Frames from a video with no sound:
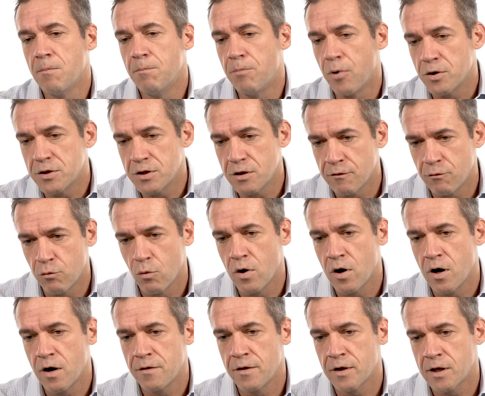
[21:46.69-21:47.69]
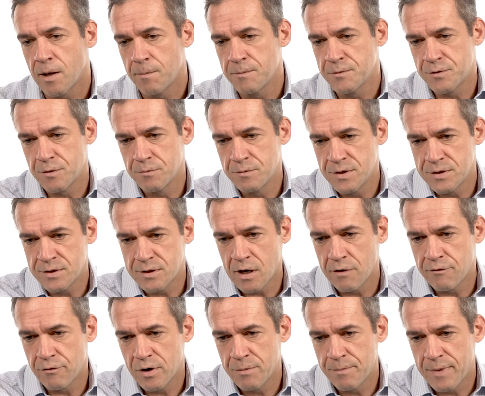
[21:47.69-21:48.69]
body of work that comes from
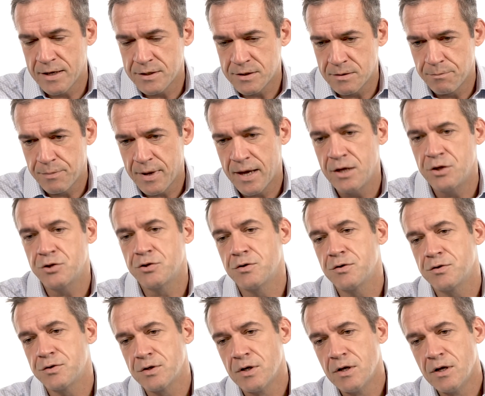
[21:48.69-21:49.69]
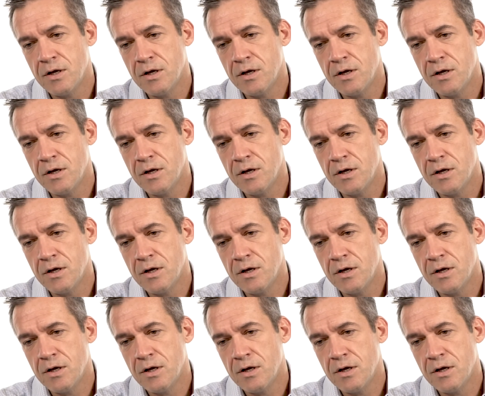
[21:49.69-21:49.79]
discovery based on patients,